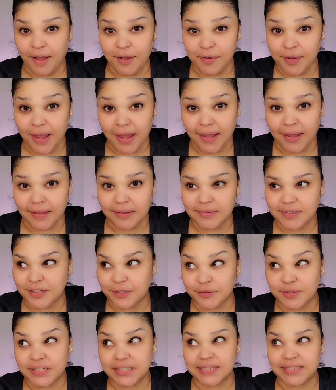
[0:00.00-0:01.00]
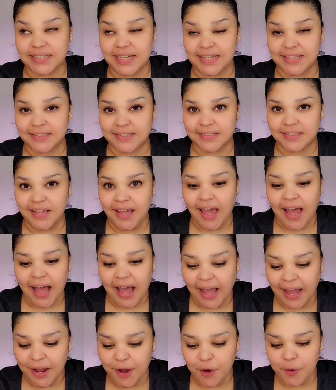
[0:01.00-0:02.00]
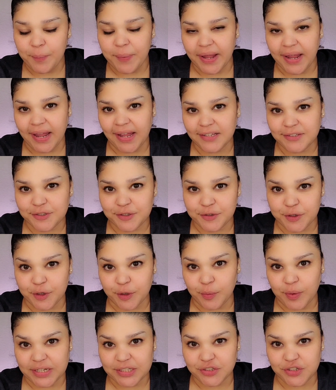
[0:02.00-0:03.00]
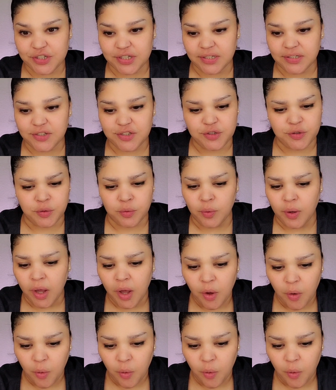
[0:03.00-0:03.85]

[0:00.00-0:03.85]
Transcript: Okay, so success. I hope I answered your question to